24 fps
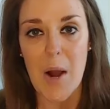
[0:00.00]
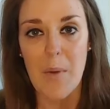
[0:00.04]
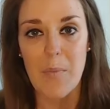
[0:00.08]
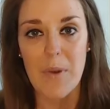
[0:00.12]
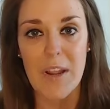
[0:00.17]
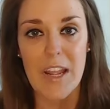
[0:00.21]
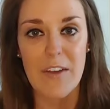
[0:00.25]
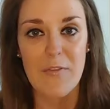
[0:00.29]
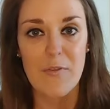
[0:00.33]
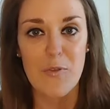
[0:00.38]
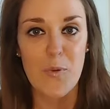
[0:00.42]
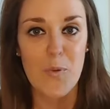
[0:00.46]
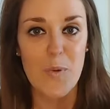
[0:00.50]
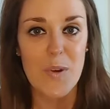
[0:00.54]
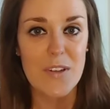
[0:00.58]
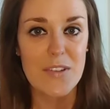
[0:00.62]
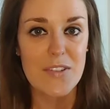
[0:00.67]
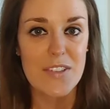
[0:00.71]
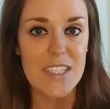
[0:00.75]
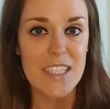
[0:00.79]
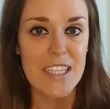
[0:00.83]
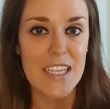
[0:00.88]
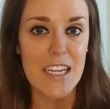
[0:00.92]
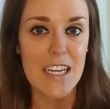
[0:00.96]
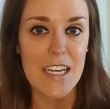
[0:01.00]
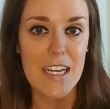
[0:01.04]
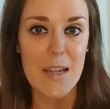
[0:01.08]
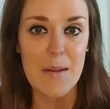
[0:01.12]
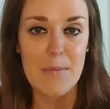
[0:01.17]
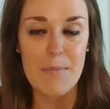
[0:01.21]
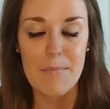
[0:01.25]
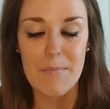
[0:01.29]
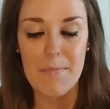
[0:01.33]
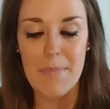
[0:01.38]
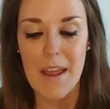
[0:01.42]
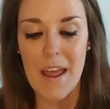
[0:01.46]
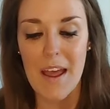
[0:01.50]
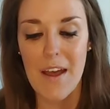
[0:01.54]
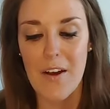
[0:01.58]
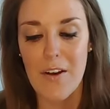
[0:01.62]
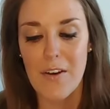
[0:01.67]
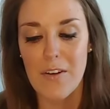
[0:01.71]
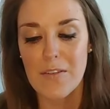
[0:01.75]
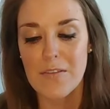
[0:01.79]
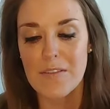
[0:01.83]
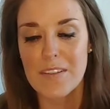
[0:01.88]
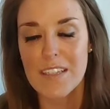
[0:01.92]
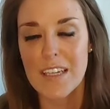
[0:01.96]
We have quilting and
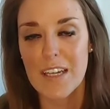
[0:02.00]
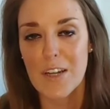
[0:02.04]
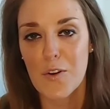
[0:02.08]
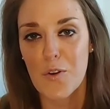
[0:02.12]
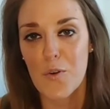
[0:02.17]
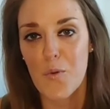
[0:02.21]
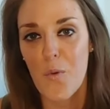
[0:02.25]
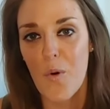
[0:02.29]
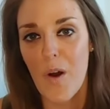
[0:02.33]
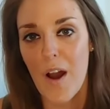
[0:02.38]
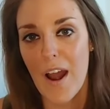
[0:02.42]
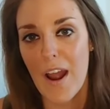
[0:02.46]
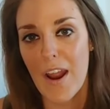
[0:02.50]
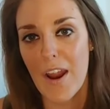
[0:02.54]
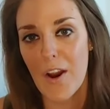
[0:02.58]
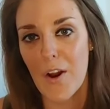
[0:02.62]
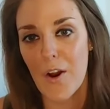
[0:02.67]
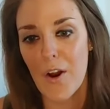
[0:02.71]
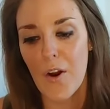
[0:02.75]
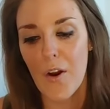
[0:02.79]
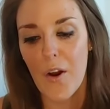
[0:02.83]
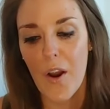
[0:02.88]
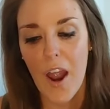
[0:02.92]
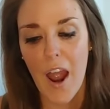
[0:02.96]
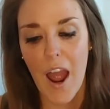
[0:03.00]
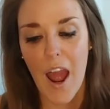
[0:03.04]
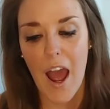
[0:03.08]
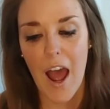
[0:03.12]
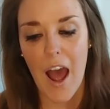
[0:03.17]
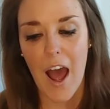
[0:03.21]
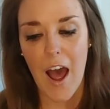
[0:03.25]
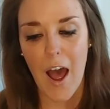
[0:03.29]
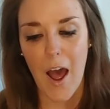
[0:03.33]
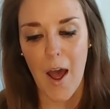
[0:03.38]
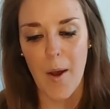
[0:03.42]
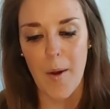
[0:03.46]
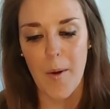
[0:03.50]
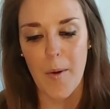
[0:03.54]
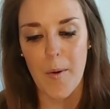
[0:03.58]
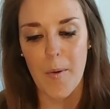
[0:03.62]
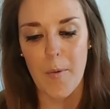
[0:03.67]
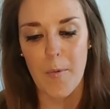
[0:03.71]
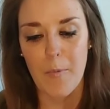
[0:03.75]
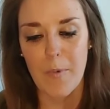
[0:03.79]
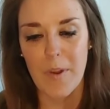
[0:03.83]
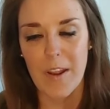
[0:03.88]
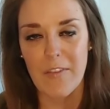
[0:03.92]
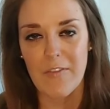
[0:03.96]
bells and choir.
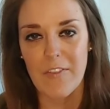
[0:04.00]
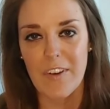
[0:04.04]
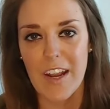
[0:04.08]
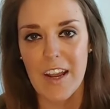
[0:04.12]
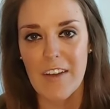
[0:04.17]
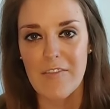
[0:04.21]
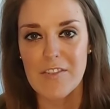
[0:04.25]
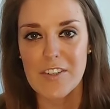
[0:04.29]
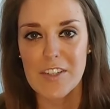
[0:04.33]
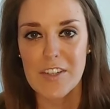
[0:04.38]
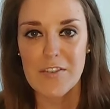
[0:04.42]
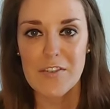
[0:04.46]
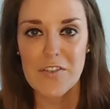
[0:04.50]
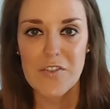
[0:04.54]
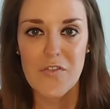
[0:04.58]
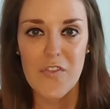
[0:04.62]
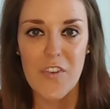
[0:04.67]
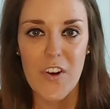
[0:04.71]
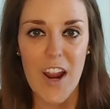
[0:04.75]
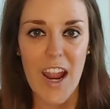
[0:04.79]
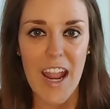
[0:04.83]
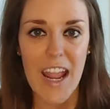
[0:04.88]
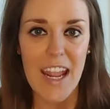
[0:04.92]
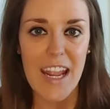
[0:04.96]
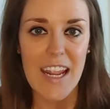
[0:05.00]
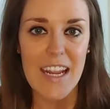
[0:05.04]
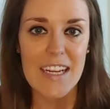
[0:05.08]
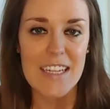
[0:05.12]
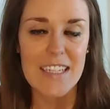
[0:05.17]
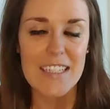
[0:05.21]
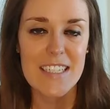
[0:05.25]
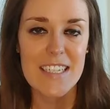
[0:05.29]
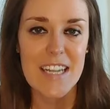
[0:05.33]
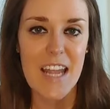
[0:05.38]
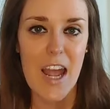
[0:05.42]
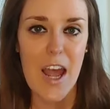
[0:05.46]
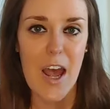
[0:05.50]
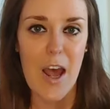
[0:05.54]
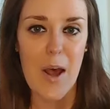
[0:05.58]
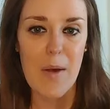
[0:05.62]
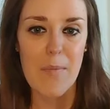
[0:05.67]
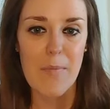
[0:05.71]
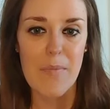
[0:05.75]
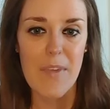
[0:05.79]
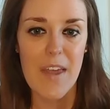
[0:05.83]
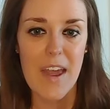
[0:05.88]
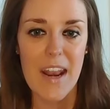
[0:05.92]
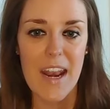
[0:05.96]
We even have dinners for eight
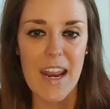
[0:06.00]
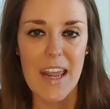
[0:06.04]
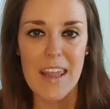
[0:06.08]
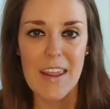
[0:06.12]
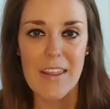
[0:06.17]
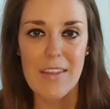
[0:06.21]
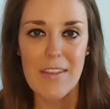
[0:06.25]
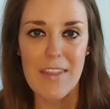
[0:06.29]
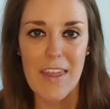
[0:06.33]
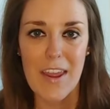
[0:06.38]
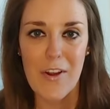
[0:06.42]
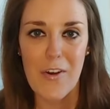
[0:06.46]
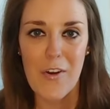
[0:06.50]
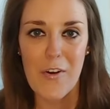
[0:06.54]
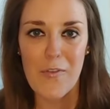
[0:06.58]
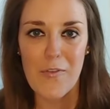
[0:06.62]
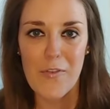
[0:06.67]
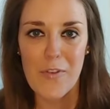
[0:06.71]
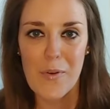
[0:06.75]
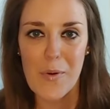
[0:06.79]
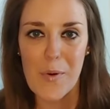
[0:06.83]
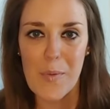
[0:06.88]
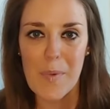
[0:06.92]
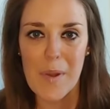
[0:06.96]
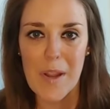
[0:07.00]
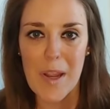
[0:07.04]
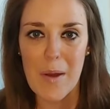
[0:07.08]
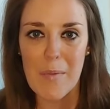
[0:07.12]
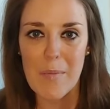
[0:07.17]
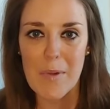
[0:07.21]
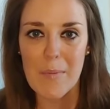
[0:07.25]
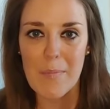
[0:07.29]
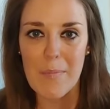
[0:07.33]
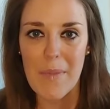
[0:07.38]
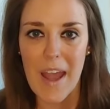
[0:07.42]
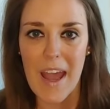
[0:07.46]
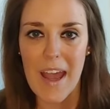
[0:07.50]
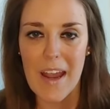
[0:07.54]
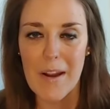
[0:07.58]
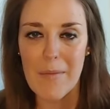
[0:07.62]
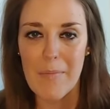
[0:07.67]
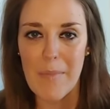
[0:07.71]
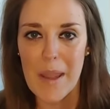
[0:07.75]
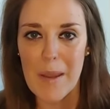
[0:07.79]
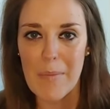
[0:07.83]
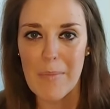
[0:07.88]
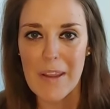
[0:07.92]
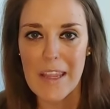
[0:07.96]
that I think hopefully will be coming back
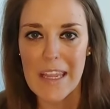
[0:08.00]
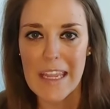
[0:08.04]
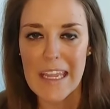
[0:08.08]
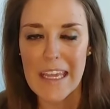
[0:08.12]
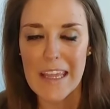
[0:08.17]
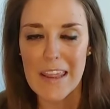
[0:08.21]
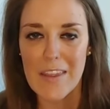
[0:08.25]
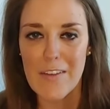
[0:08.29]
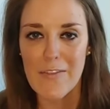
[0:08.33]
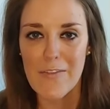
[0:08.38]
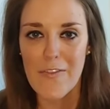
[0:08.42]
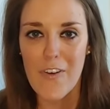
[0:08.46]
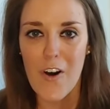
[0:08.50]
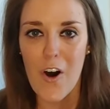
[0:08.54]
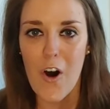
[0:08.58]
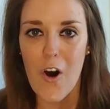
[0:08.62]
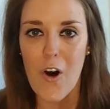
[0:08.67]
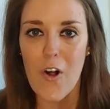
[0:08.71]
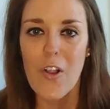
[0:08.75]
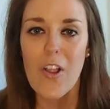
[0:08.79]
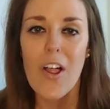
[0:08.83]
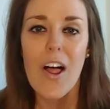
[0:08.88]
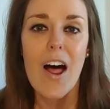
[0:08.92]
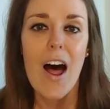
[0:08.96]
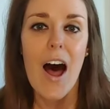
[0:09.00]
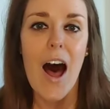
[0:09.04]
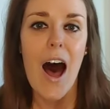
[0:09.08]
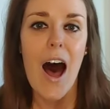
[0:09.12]
maybe in the fall.